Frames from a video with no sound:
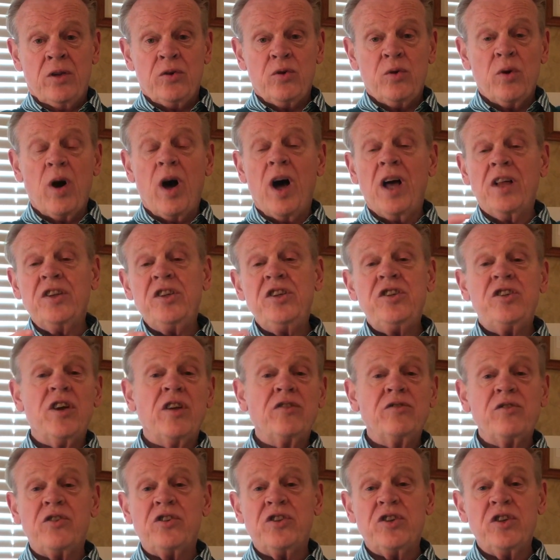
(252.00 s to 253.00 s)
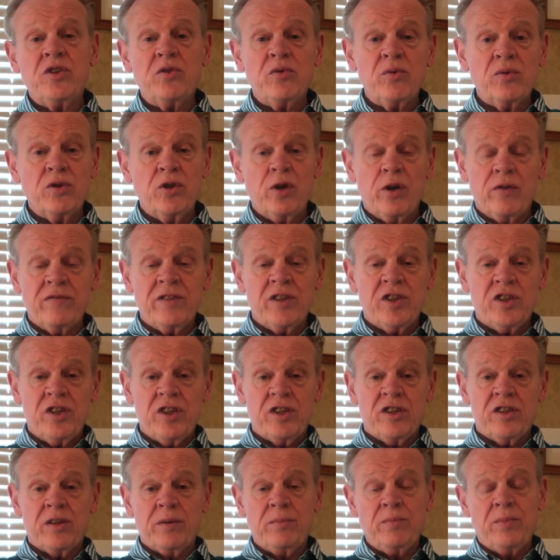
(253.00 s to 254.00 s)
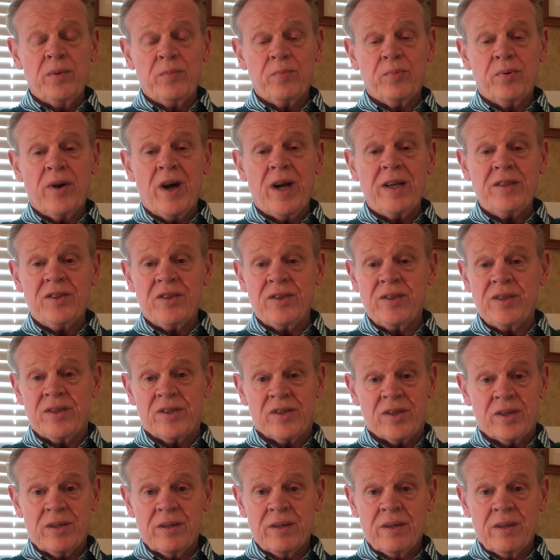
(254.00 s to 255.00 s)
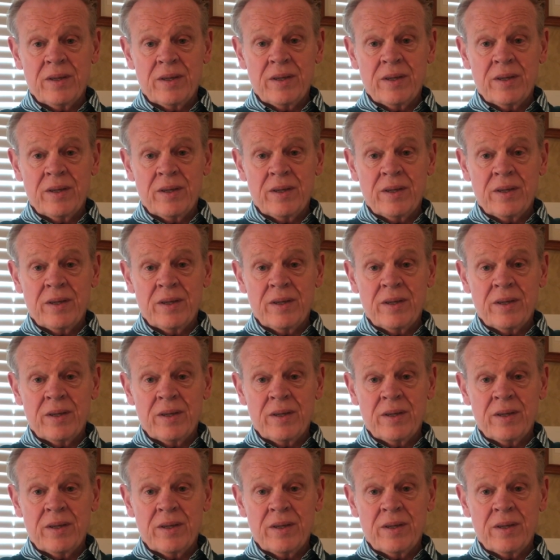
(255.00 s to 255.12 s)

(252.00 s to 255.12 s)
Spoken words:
to all these other central nervous system depressants.